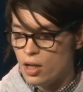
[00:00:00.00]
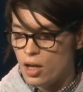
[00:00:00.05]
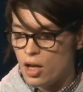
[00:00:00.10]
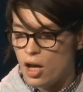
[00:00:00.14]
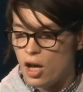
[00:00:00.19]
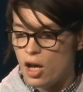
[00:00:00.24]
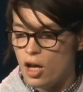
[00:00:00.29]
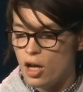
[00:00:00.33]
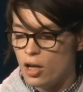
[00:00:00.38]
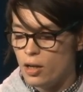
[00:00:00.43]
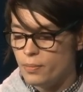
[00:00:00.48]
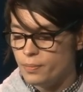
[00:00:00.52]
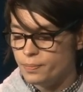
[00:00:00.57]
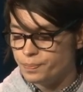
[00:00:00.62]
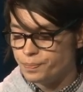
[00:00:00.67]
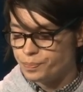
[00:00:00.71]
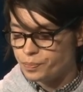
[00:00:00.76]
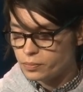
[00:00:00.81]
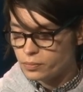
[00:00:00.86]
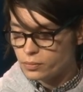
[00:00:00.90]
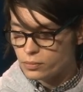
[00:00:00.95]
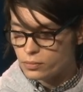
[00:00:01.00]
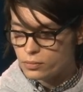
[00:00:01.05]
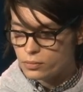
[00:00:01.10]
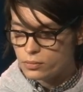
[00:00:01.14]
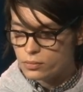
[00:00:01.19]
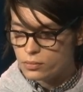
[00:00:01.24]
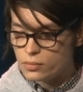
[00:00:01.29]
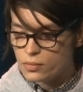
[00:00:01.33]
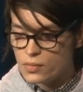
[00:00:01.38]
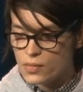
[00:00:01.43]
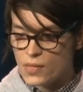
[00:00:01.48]
Um,
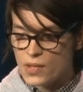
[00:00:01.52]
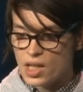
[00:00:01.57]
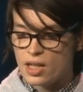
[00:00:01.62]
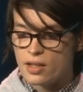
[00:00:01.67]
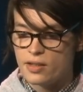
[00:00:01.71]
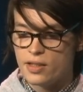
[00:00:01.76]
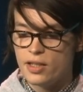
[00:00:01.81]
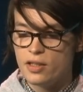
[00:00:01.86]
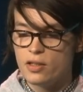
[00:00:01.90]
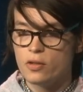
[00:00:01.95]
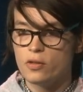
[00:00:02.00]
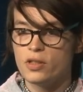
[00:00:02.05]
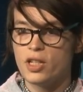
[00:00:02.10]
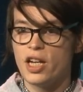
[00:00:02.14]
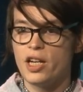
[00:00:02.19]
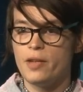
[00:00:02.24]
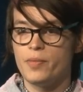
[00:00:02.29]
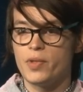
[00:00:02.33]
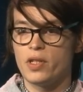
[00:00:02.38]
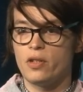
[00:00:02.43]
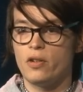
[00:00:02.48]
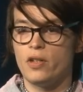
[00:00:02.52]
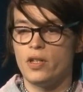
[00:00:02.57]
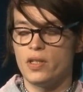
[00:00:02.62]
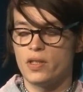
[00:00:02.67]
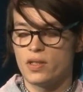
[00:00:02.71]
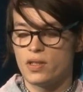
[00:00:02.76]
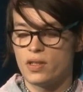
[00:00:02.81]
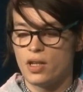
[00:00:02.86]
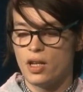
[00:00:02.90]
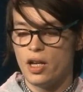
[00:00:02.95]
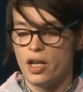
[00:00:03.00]
seasonal time
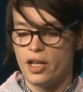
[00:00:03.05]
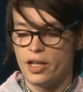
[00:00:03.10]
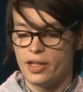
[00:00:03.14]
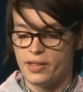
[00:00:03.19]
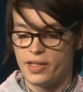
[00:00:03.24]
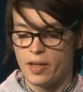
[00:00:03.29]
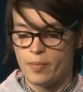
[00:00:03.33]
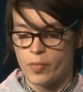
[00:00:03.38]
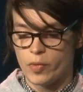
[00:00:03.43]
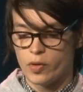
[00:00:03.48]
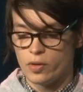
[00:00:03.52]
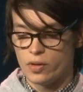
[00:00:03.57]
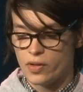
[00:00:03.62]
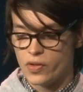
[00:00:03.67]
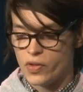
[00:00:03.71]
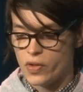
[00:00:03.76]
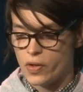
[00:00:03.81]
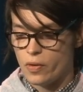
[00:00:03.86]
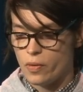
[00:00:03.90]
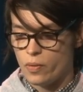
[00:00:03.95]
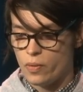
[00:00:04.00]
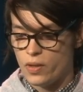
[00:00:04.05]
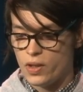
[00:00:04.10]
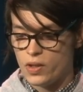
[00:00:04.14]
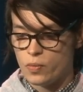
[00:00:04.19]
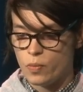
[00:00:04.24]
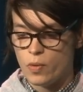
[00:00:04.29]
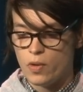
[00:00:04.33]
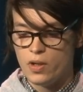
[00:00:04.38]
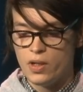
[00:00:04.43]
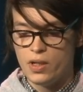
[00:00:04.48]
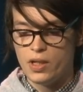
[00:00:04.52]
series uh, example. So this
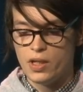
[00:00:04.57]
one